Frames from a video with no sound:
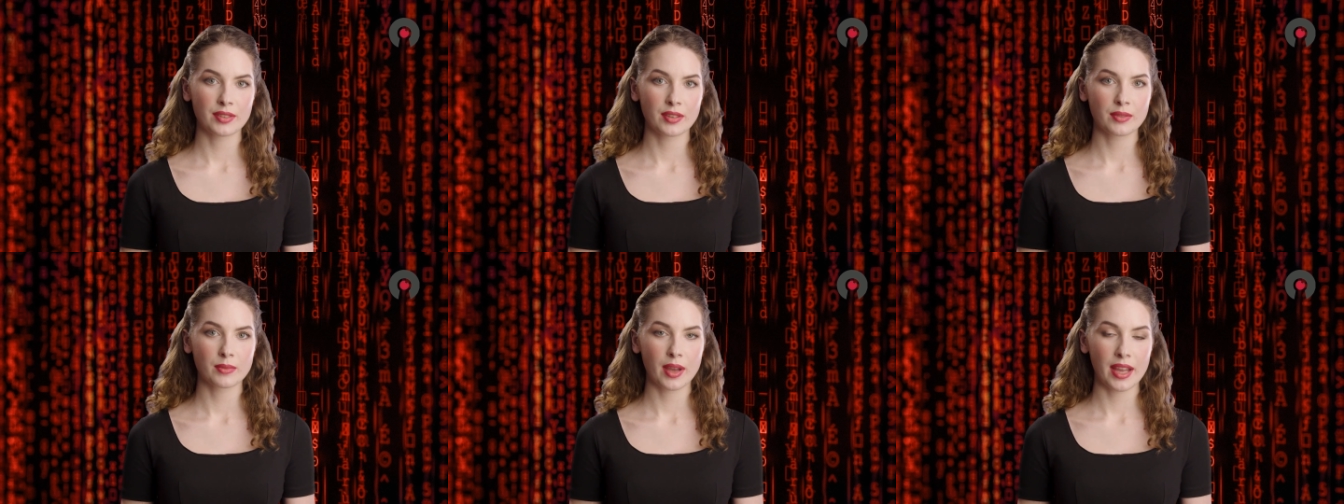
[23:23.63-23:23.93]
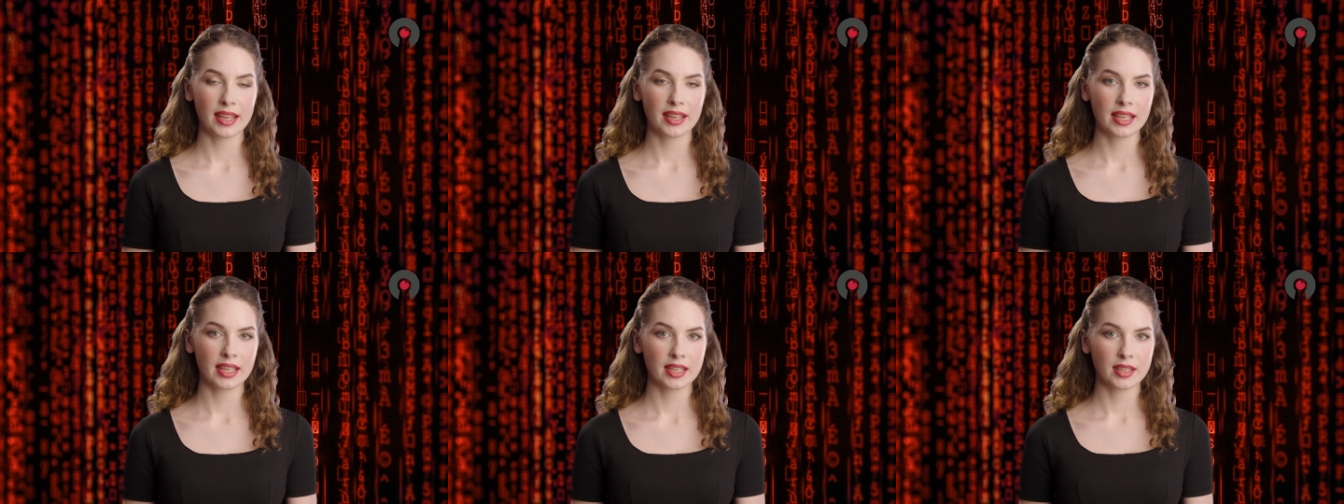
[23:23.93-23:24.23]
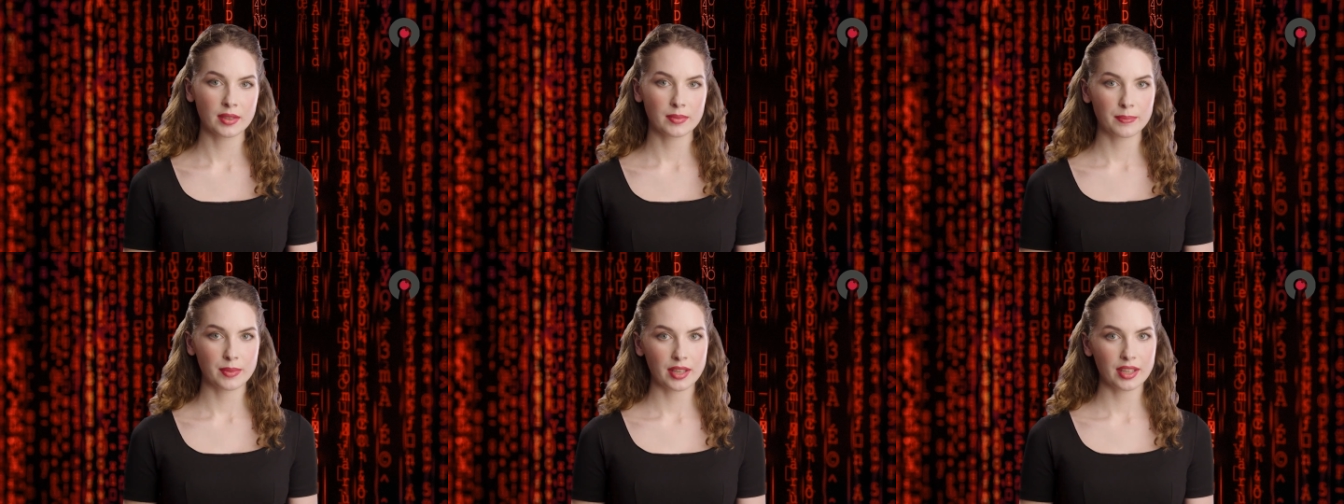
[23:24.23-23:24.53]
to train
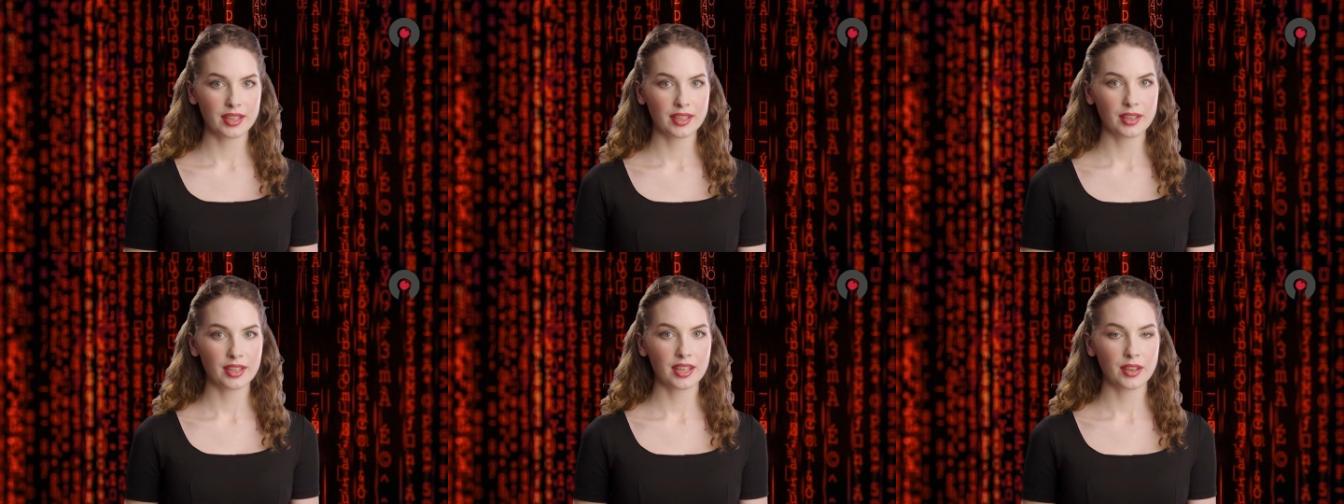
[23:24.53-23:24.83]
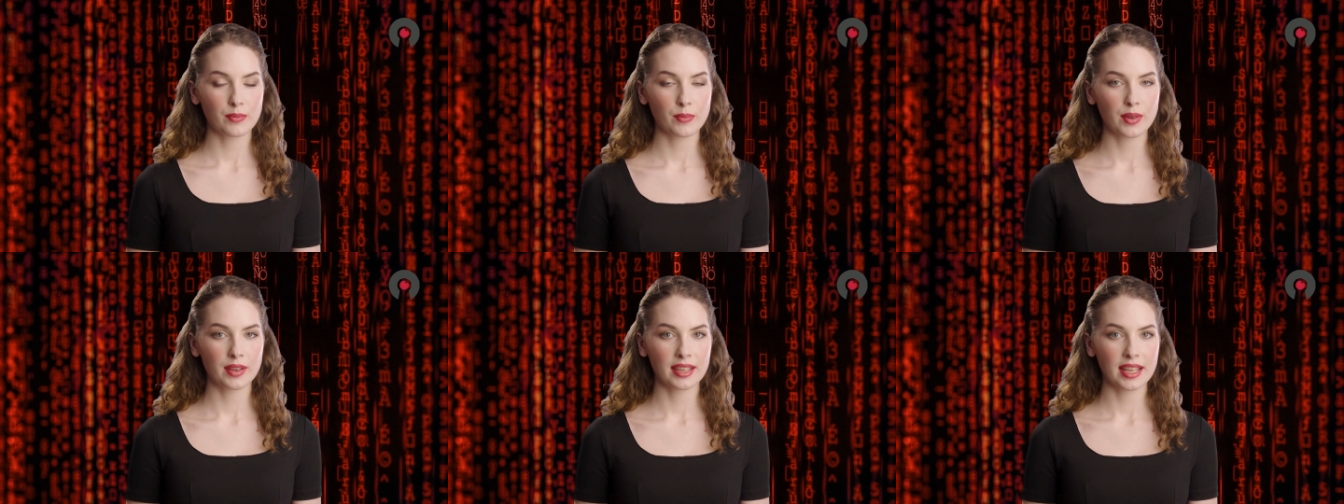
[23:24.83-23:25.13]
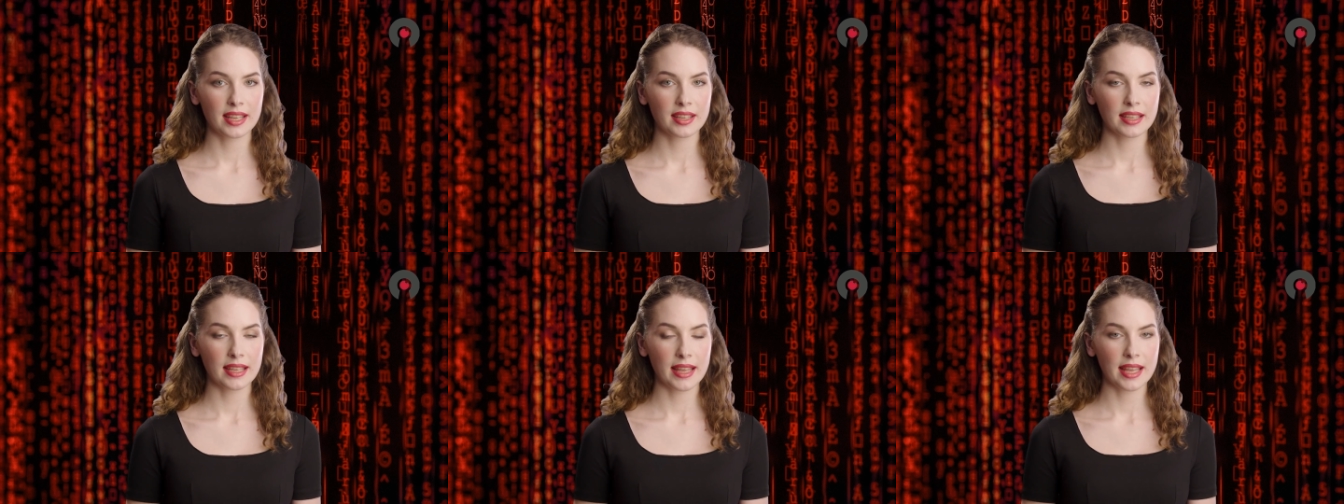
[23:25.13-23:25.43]
A I models is
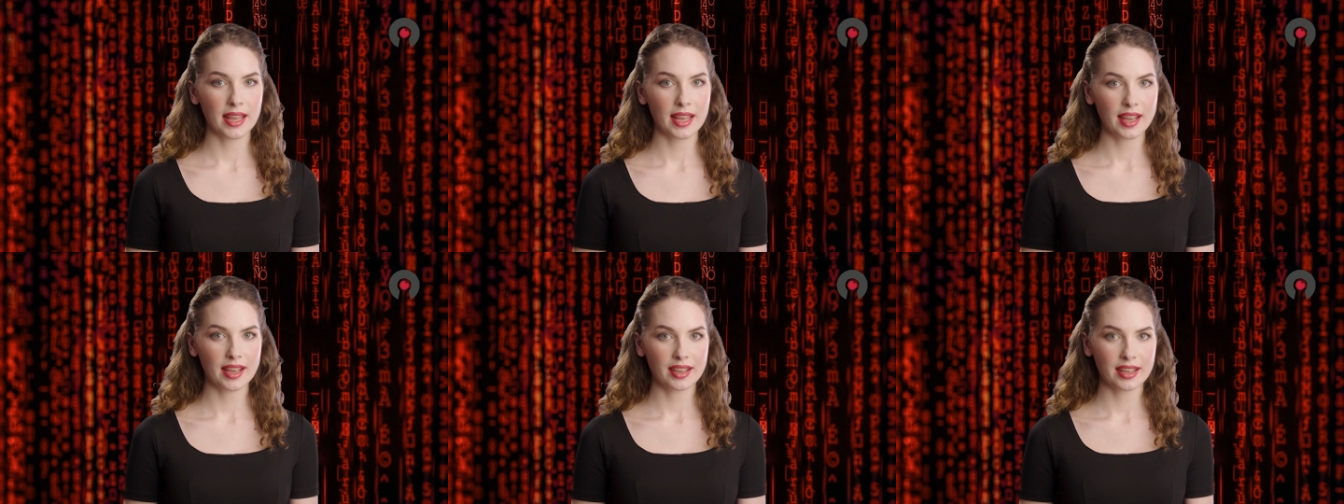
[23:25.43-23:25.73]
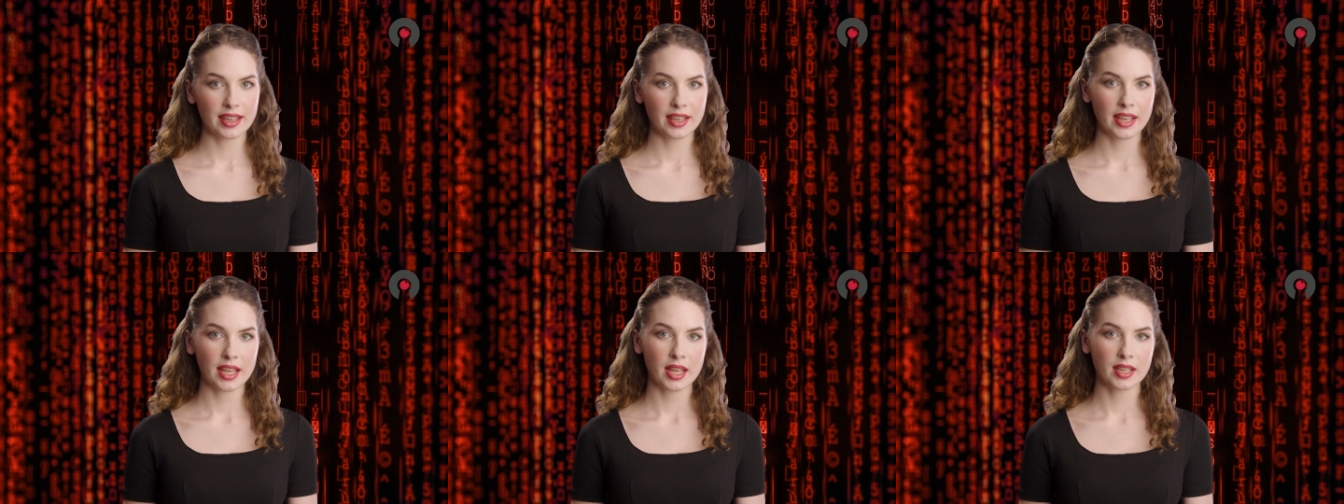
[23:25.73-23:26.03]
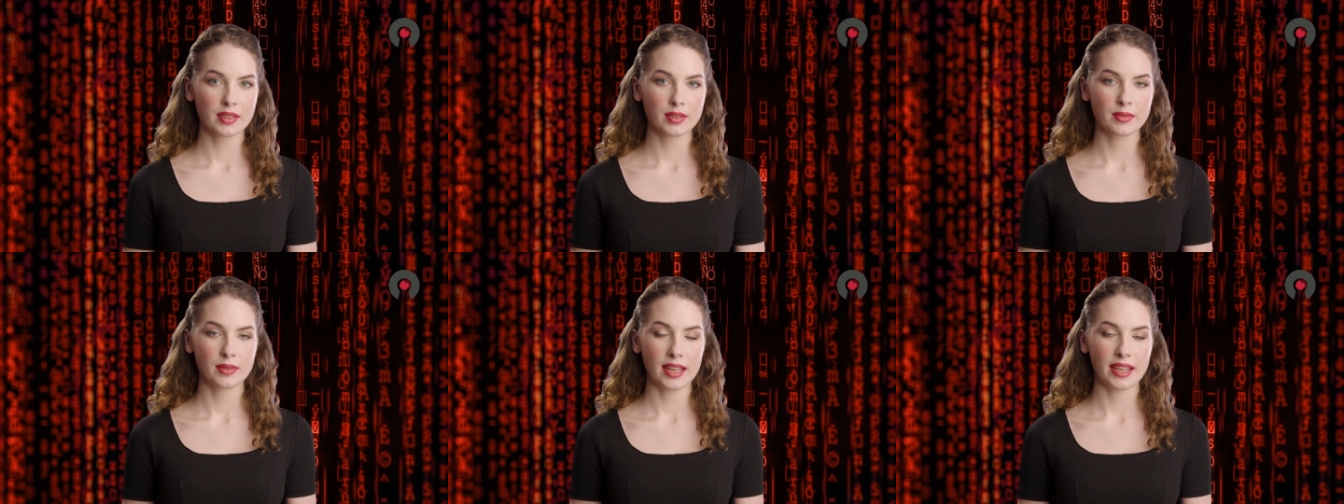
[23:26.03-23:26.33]
protected against
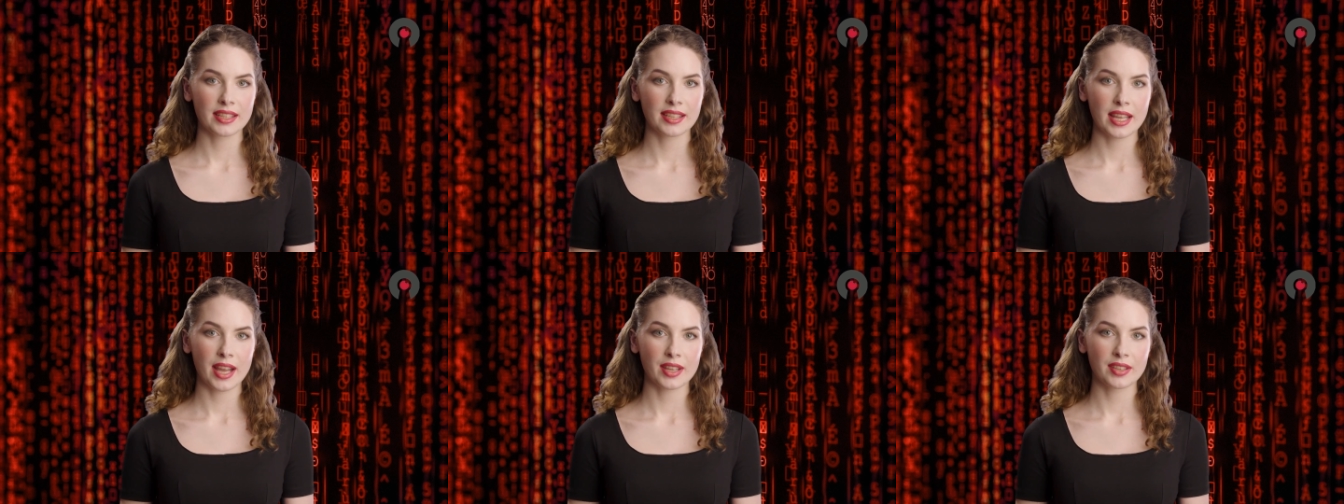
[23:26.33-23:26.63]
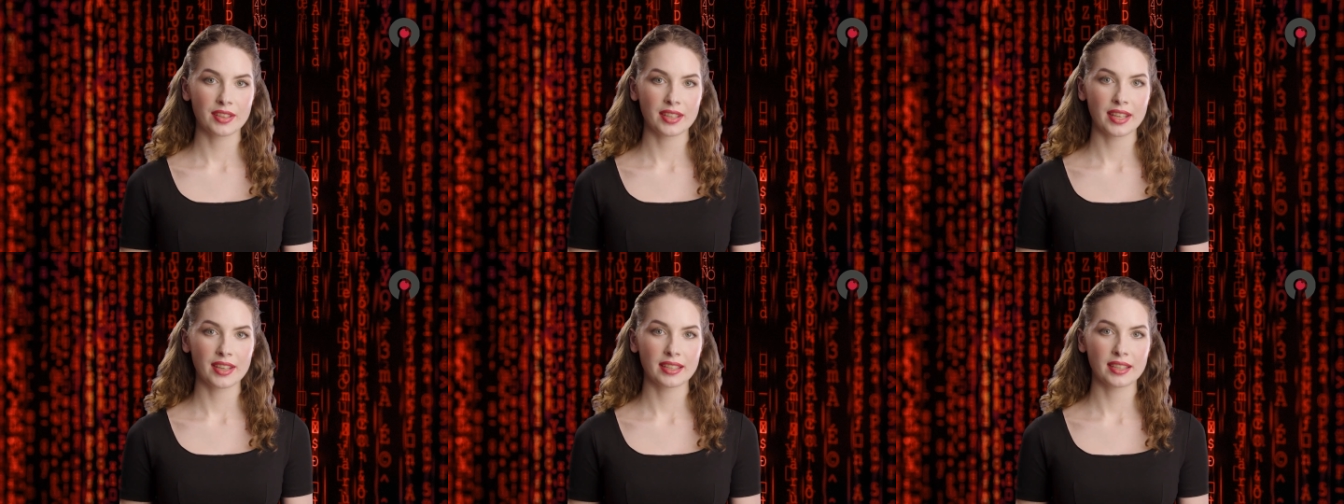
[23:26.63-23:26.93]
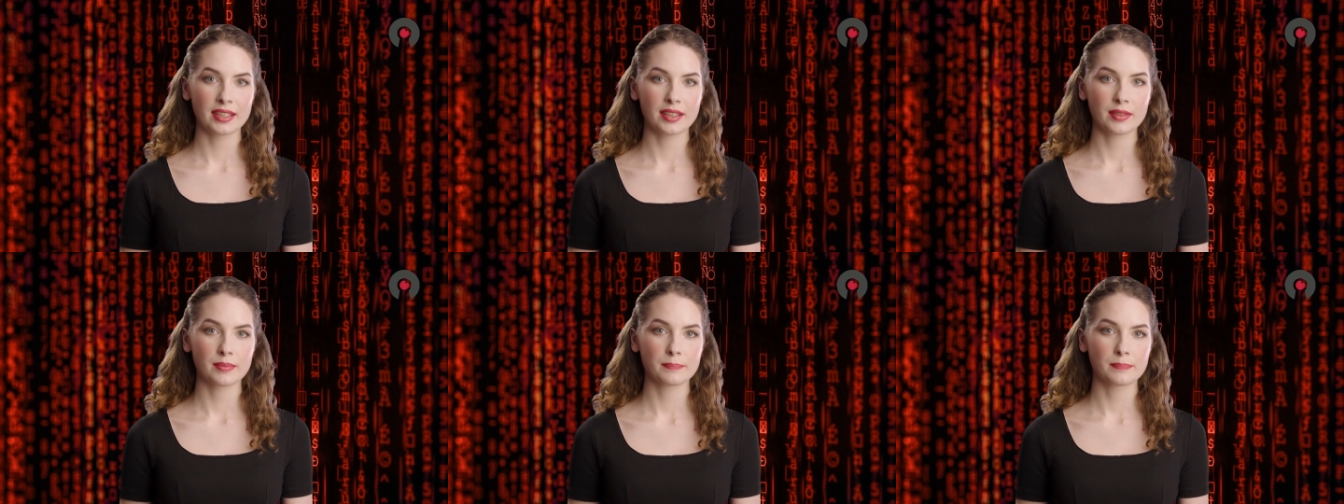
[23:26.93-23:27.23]
unauthorized
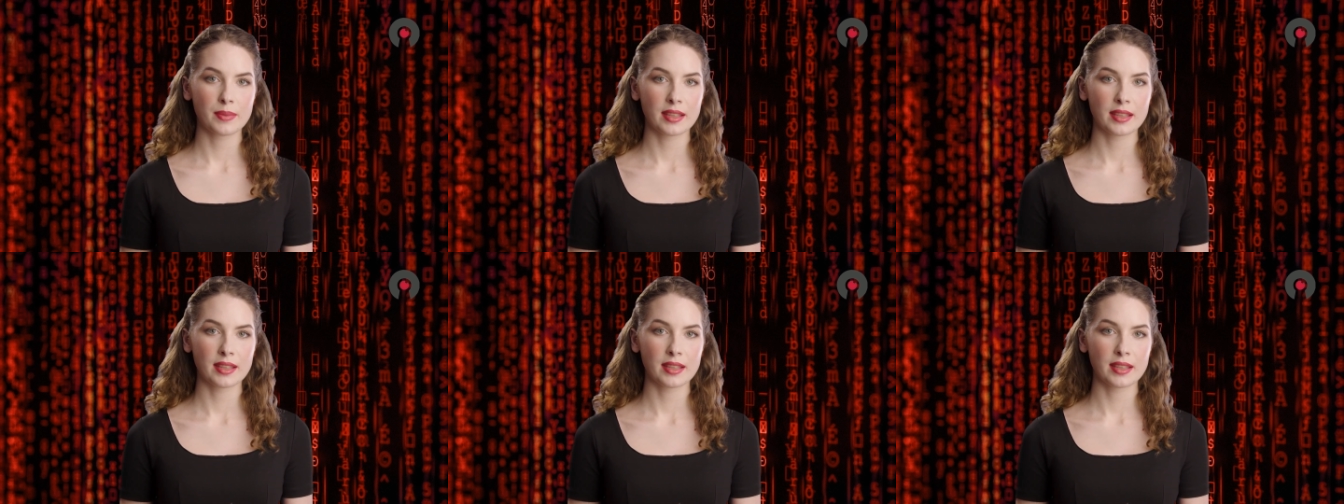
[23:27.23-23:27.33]
access,